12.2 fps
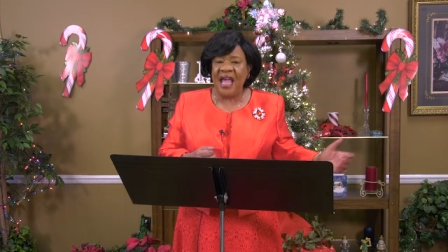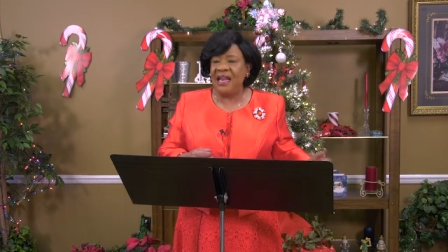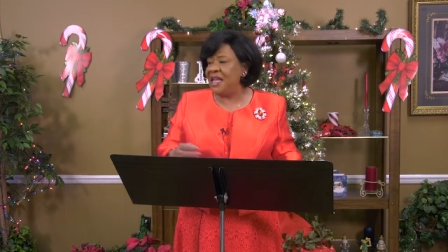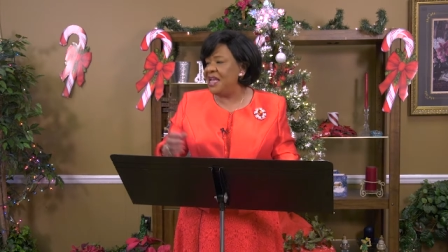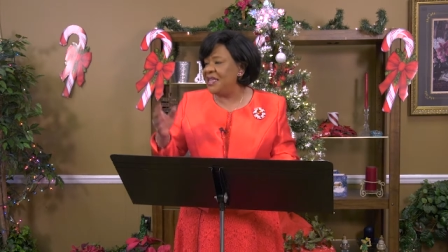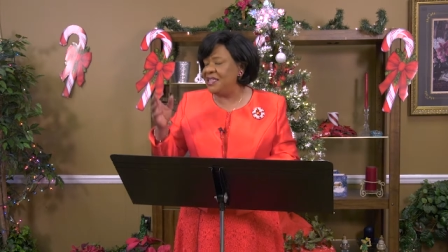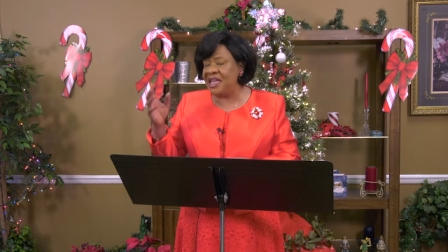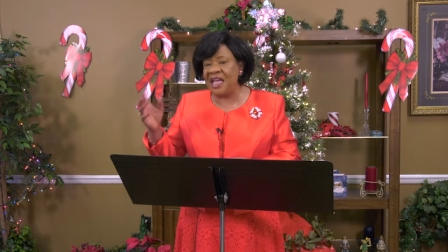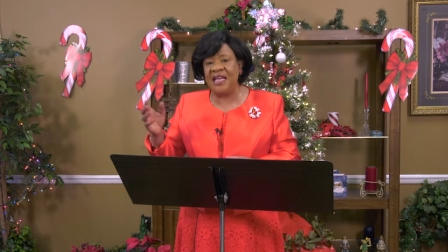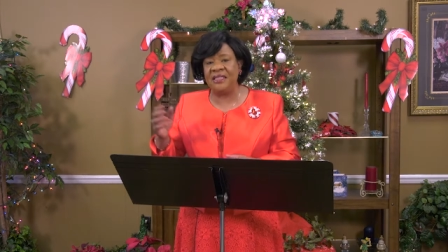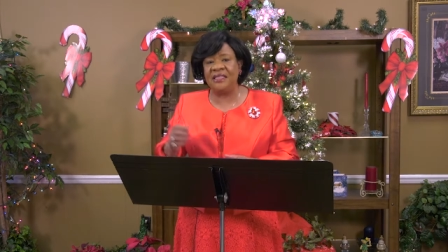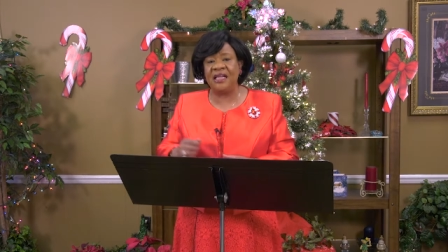and he
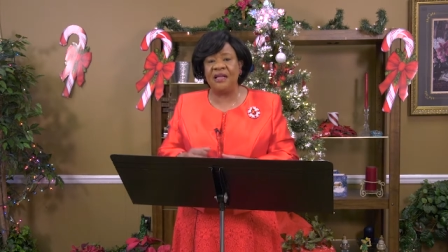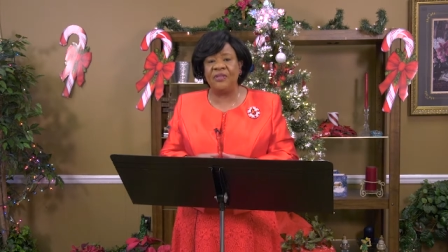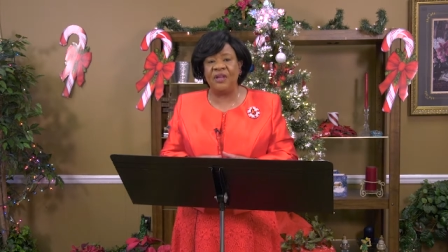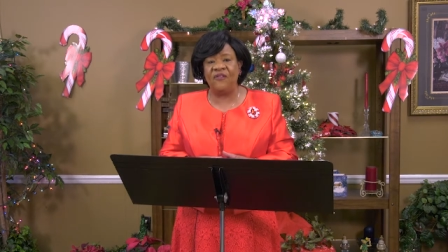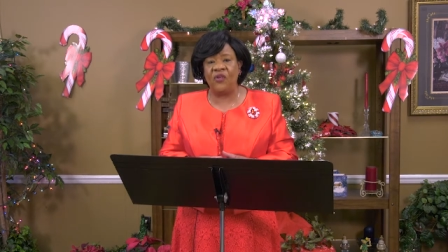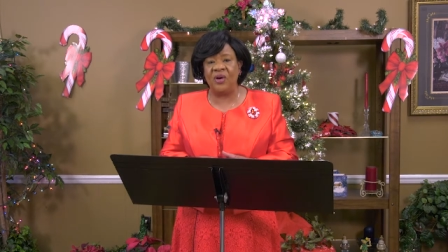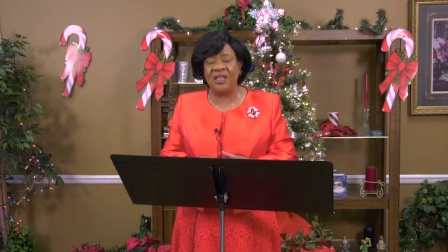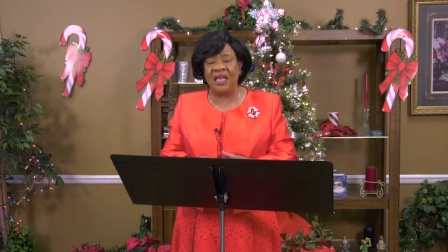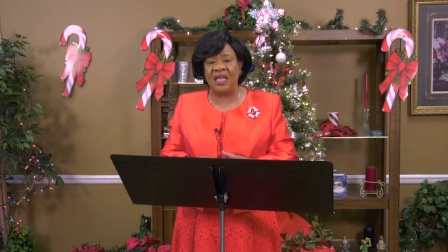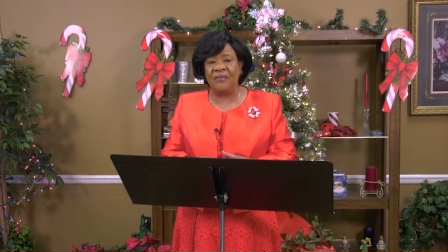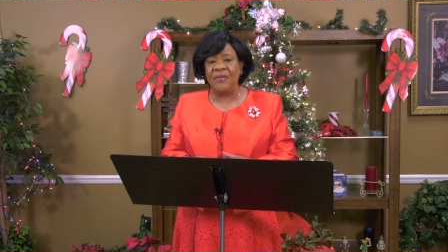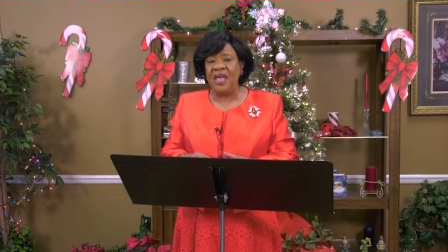did something for
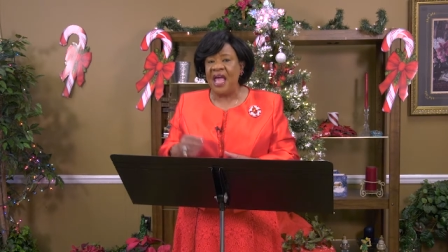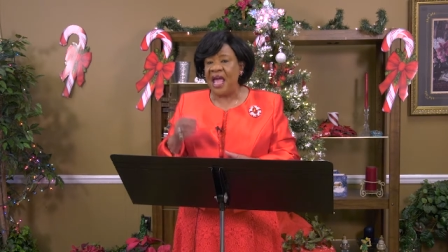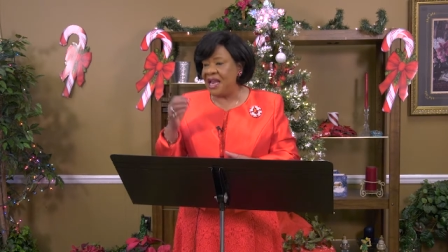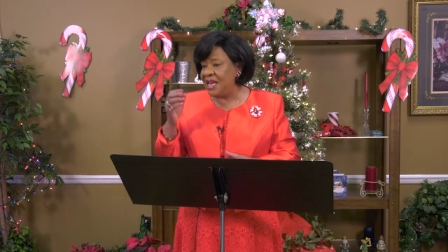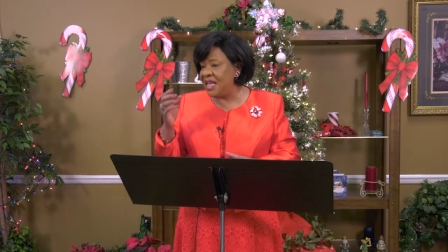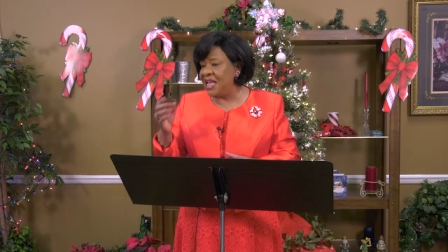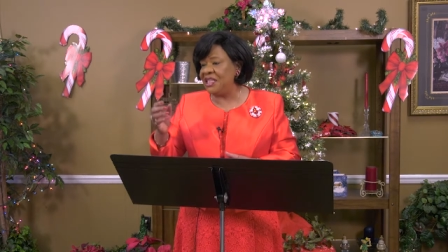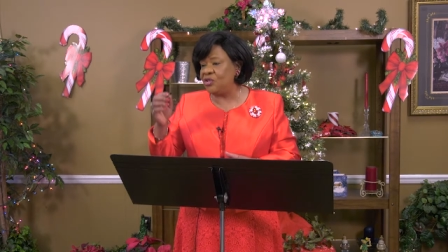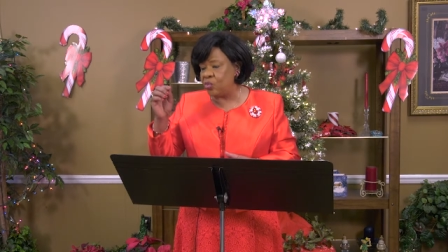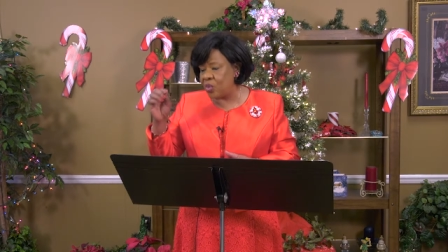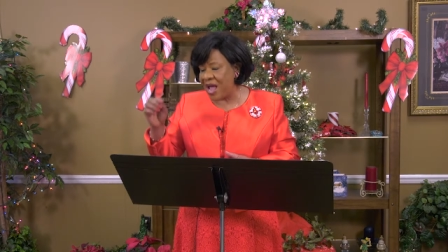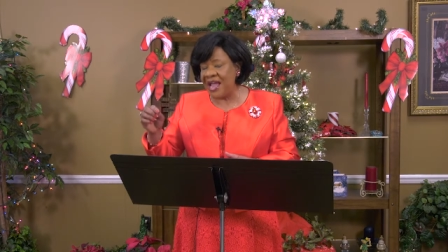them. And He's
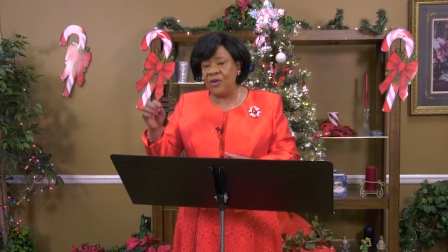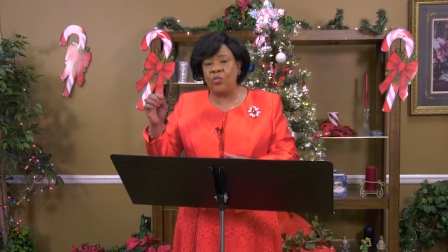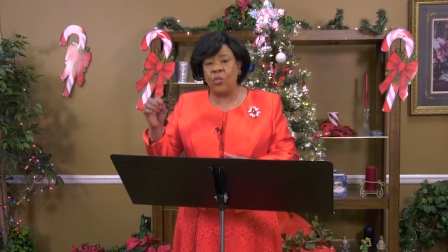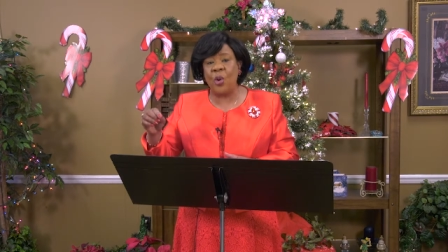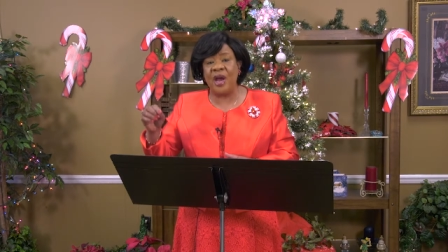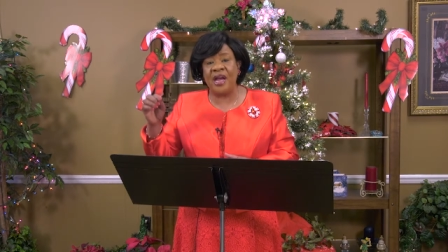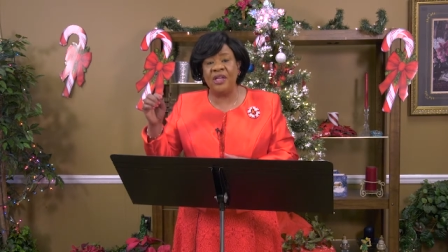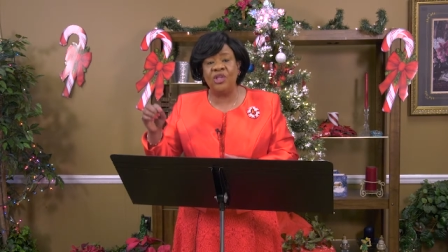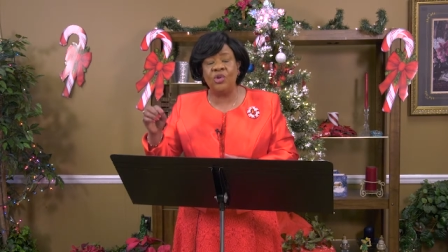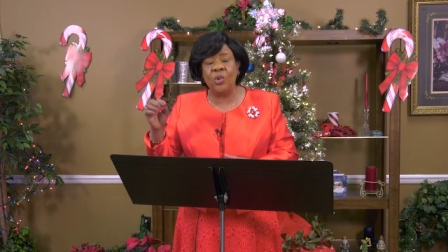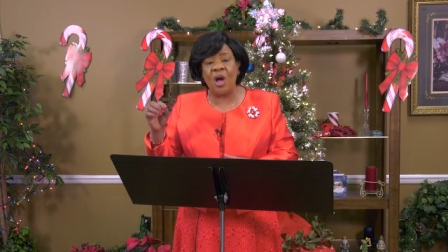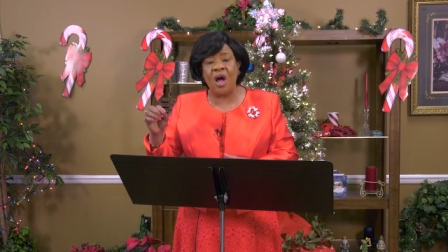right where
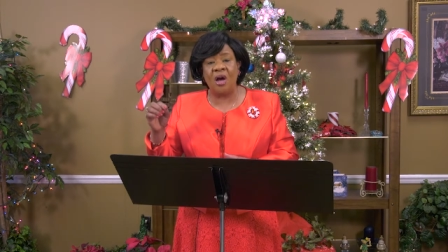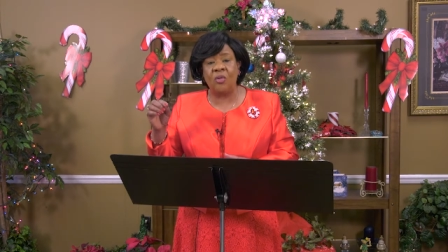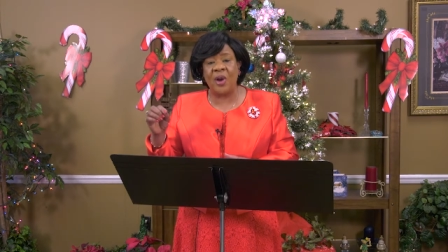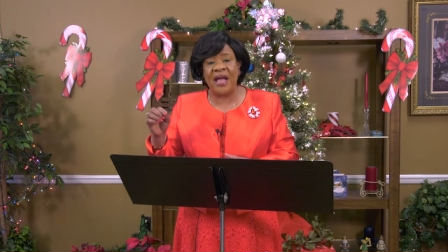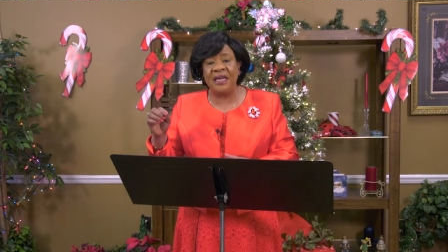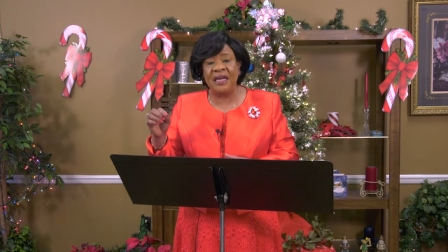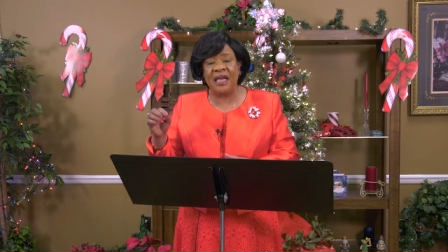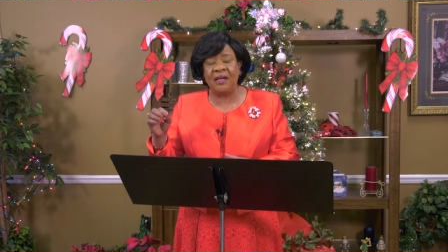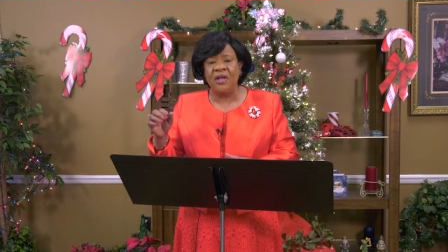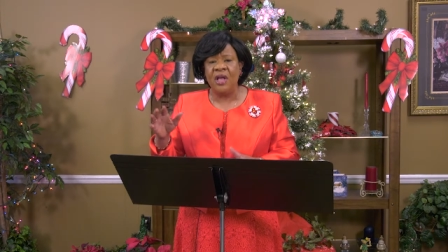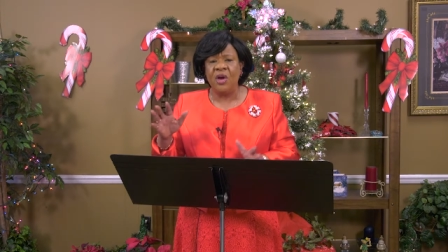you are right now.